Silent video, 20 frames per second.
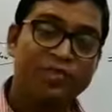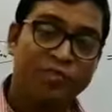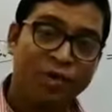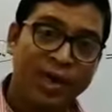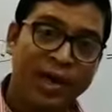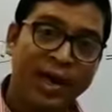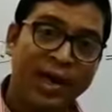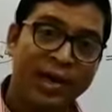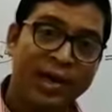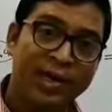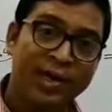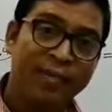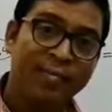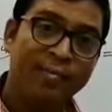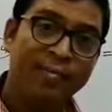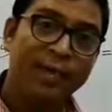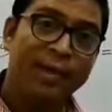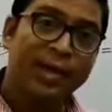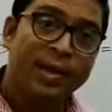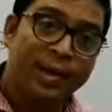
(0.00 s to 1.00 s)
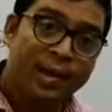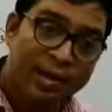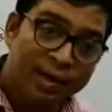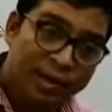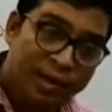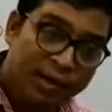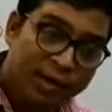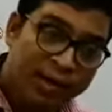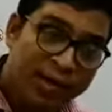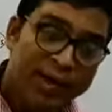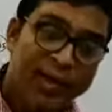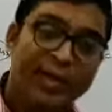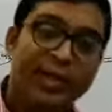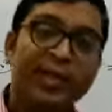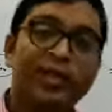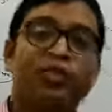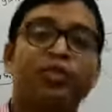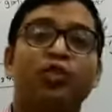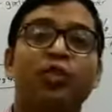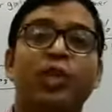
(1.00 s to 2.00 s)
as one item,
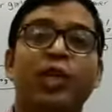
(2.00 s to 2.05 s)
take the